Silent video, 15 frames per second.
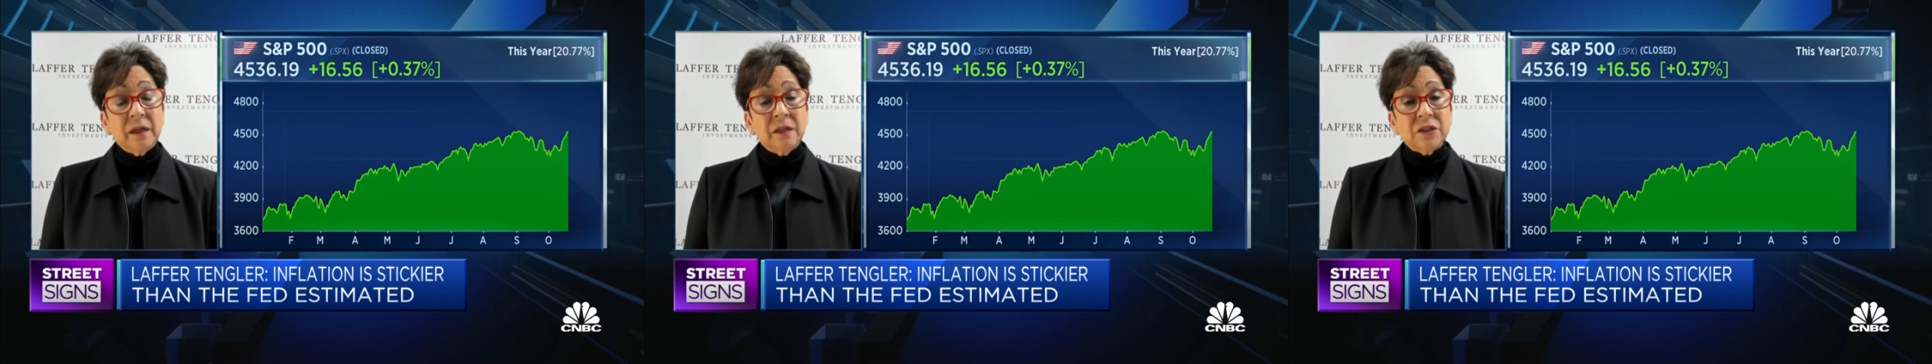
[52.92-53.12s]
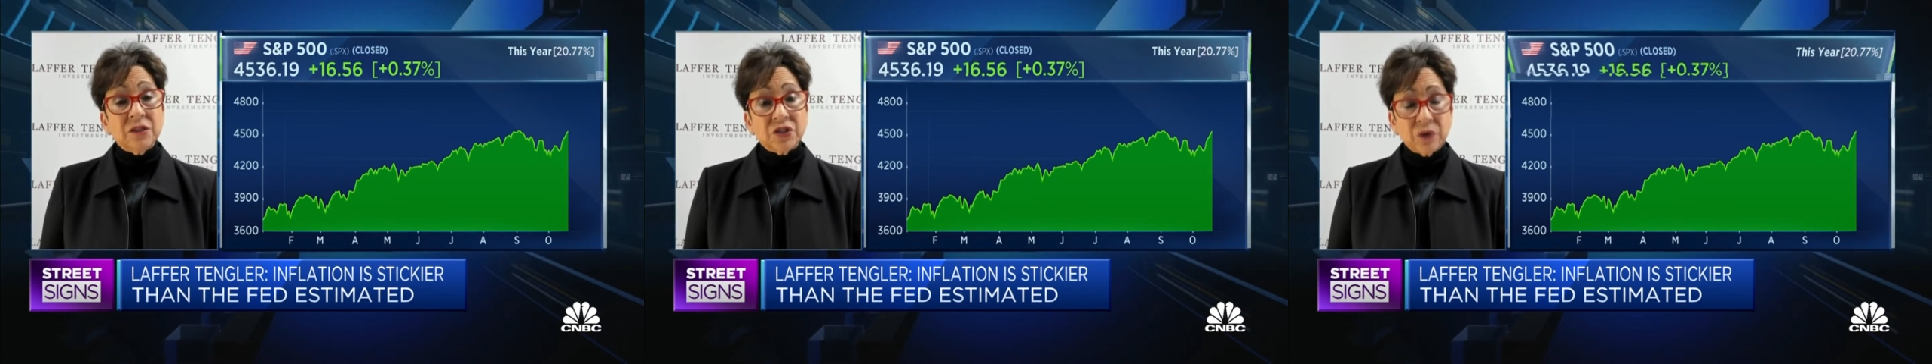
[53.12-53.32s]

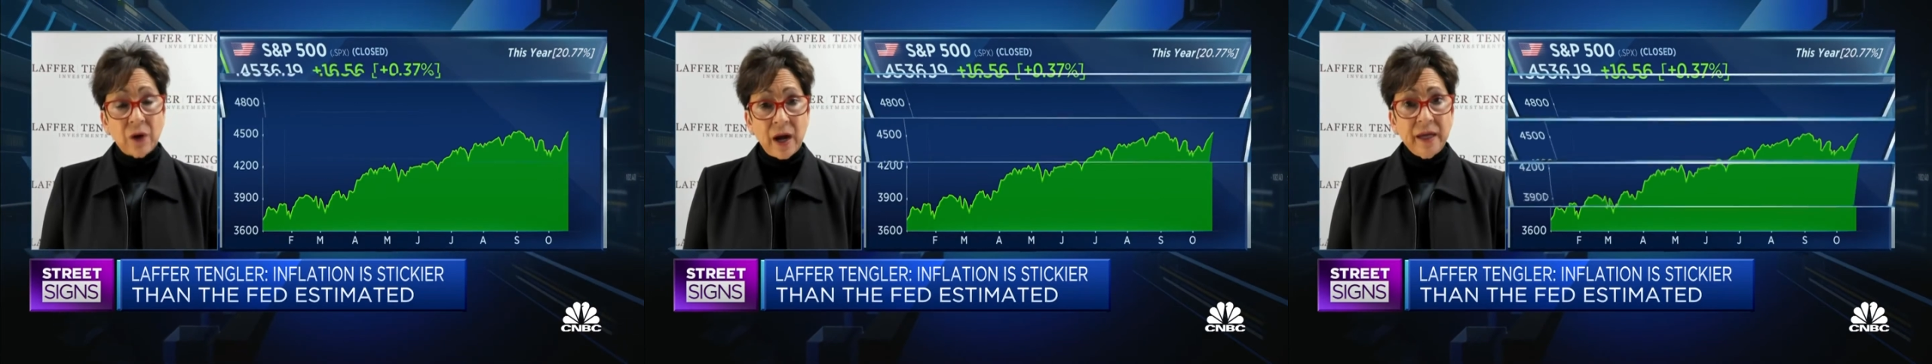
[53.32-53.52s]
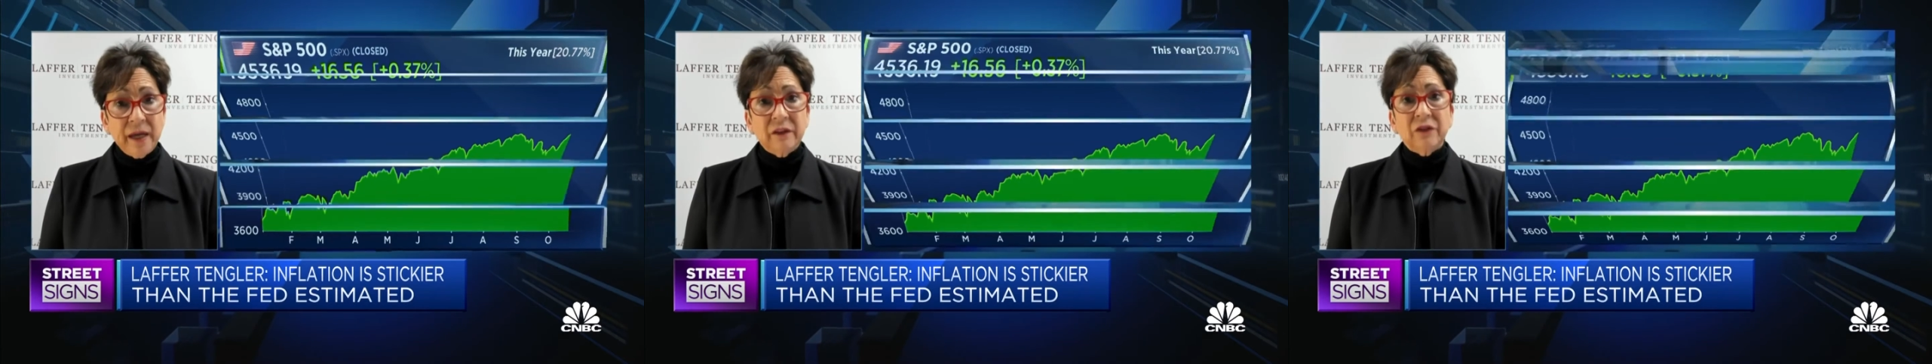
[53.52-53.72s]

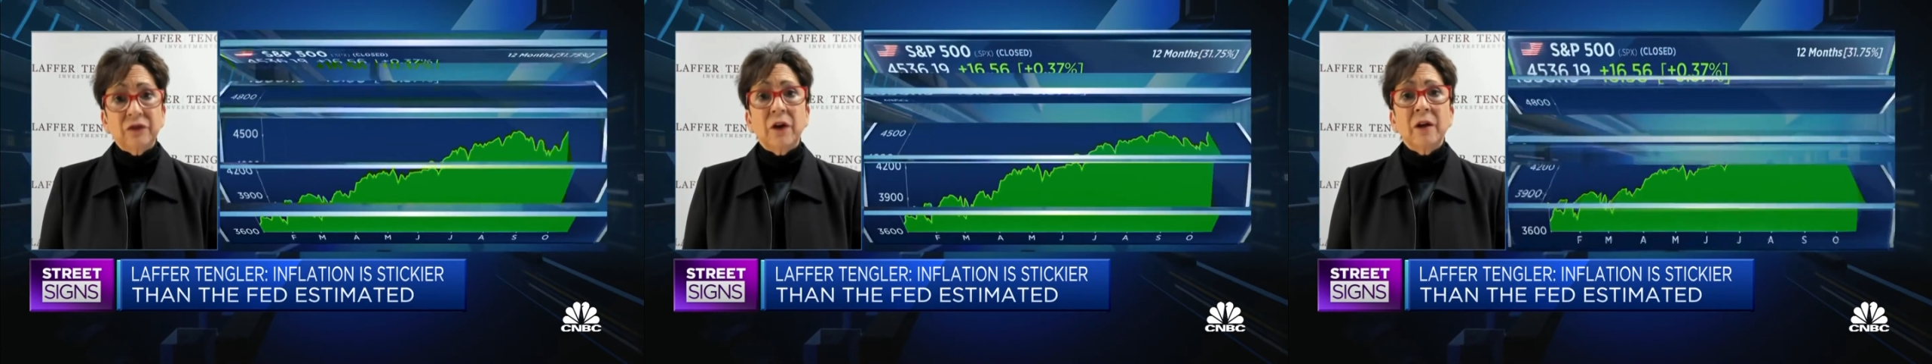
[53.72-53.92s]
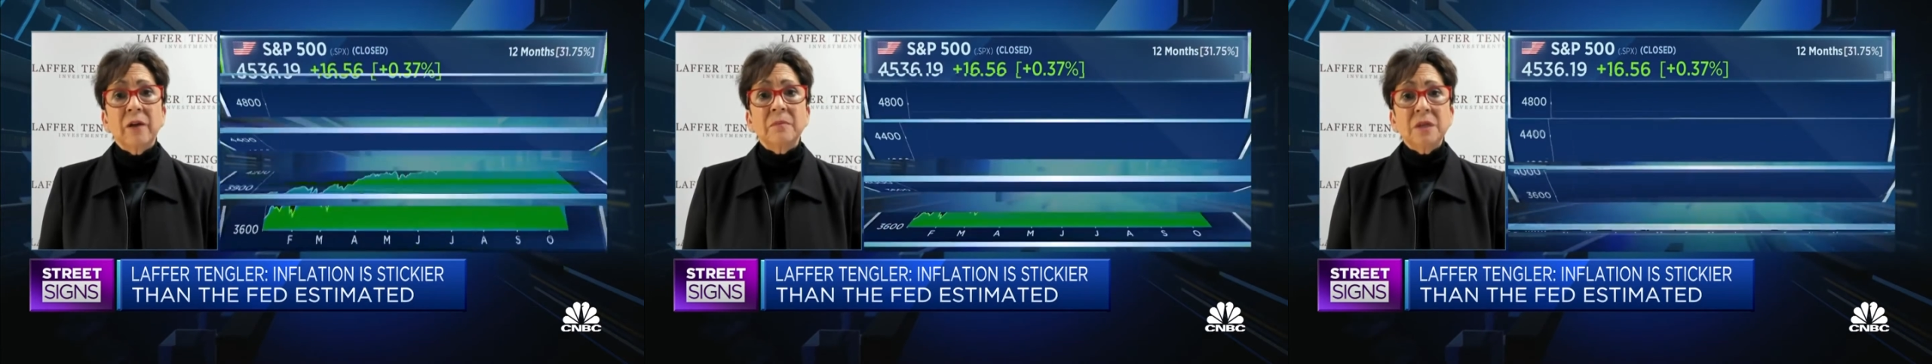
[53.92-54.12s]
strikes
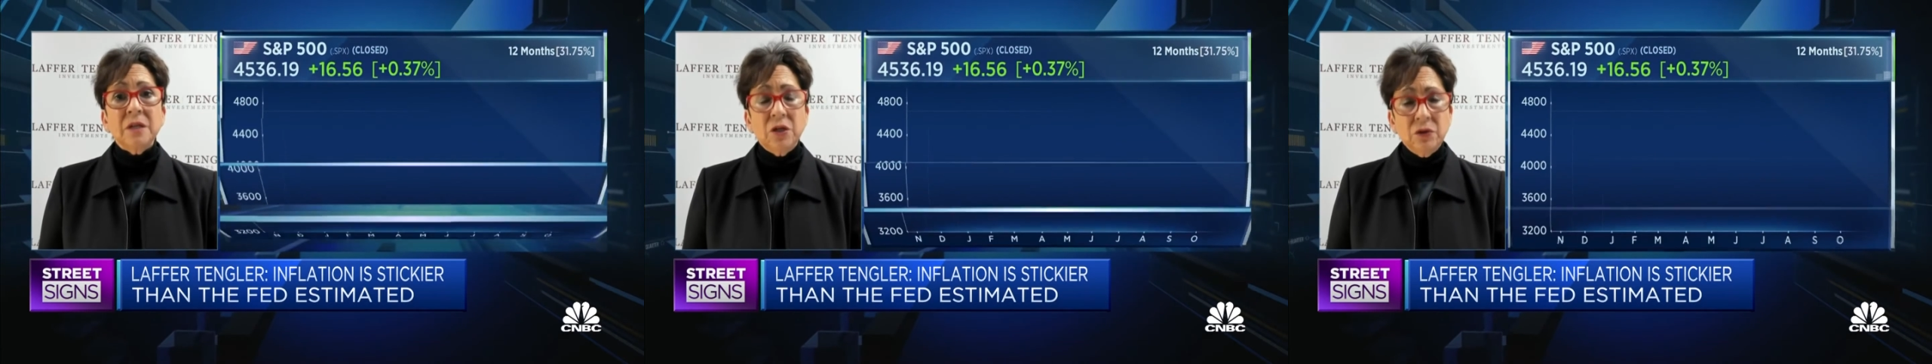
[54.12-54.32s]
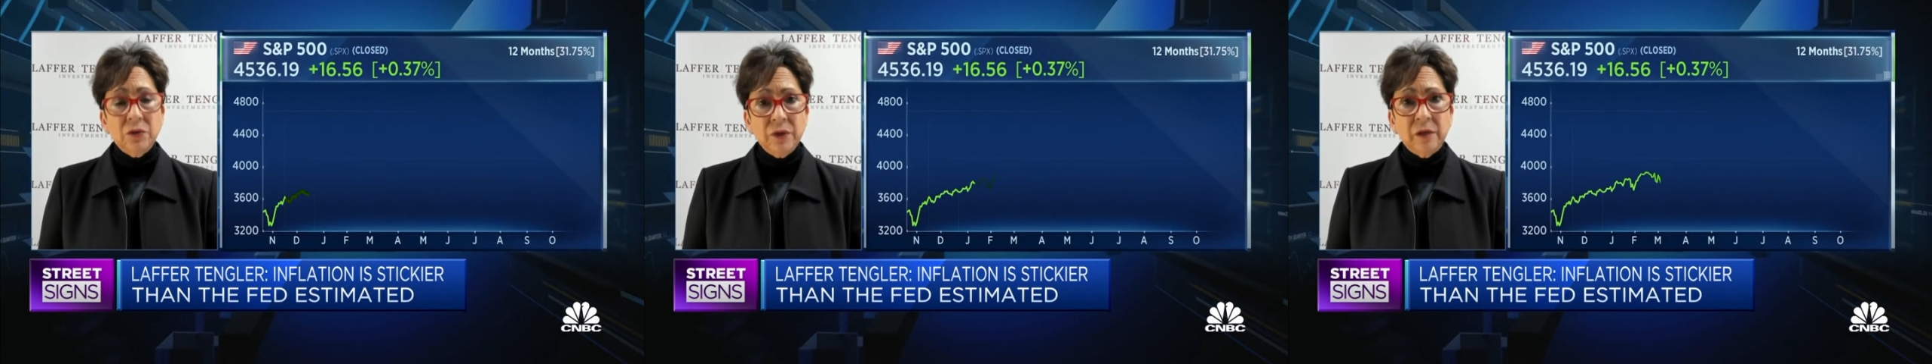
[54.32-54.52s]
from
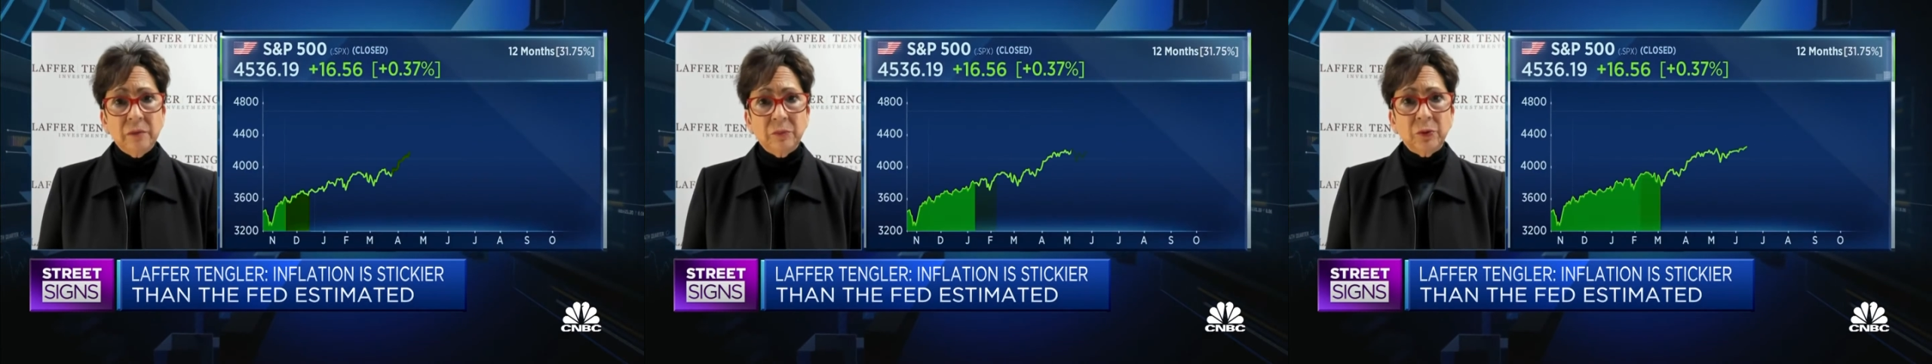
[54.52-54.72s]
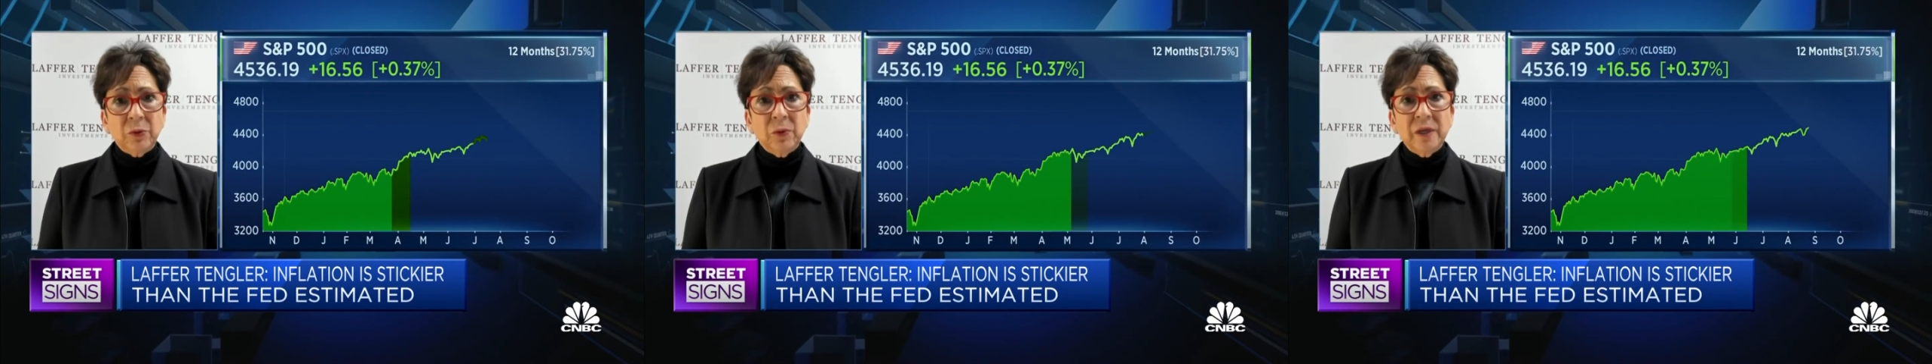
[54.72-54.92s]
union
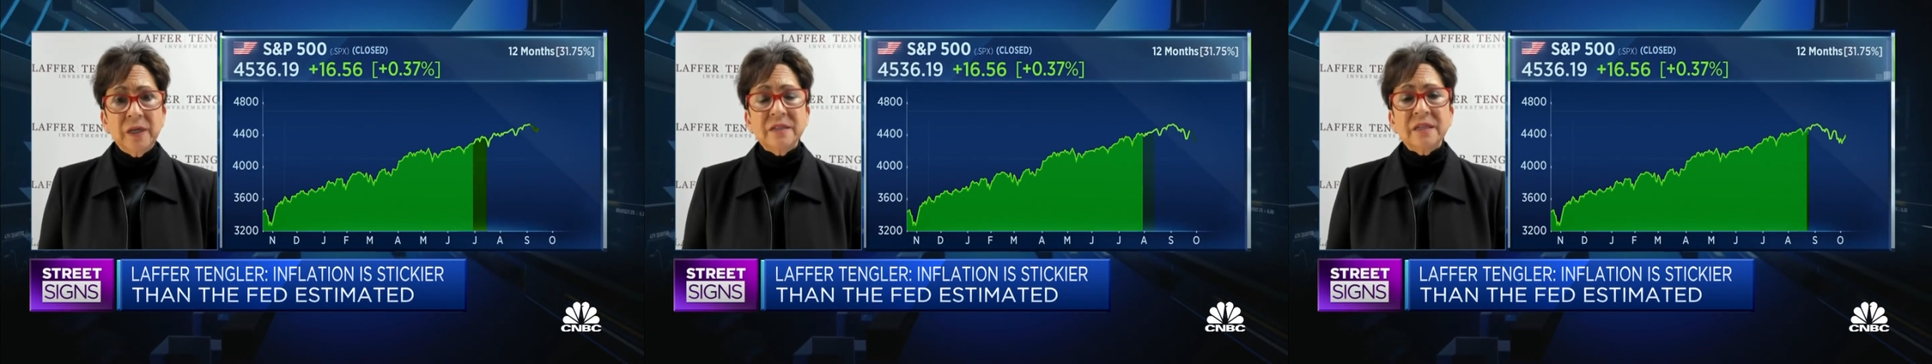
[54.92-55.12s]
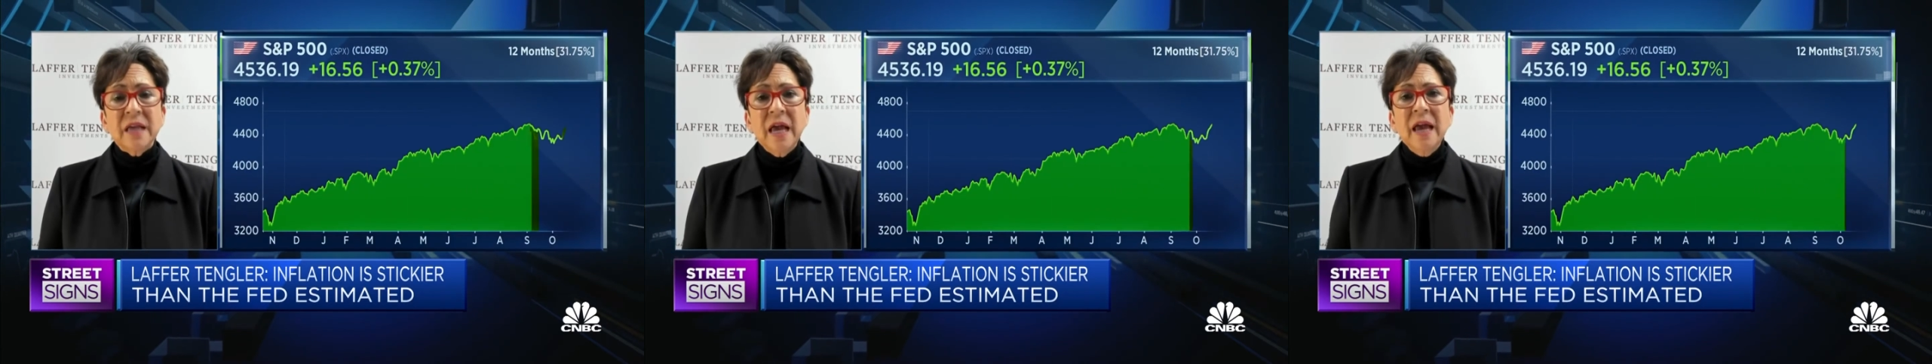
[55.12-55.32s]

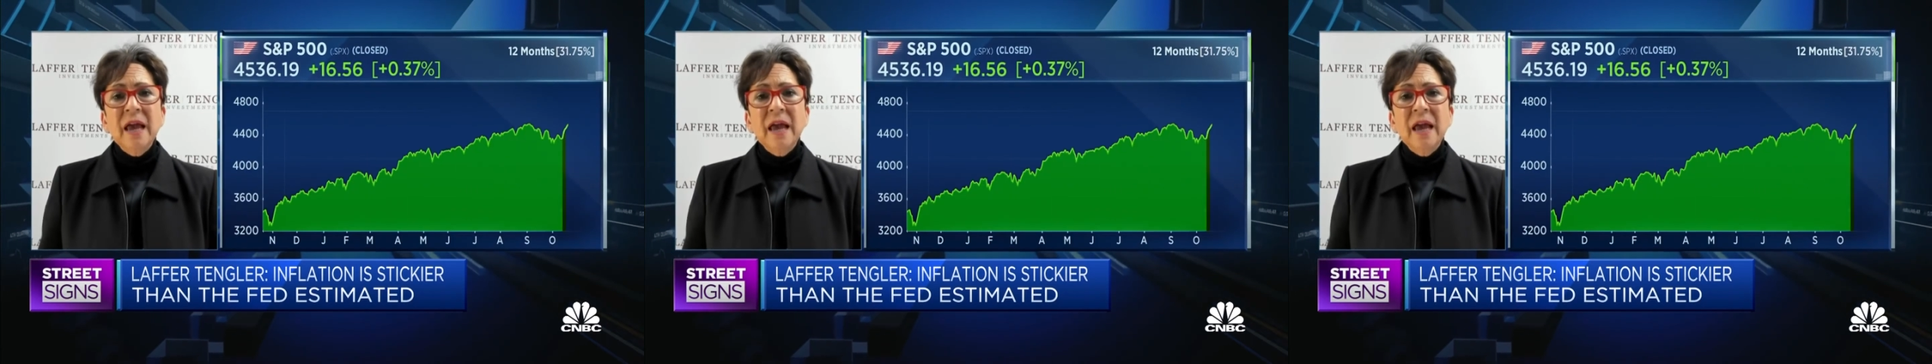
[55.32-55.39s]
employees.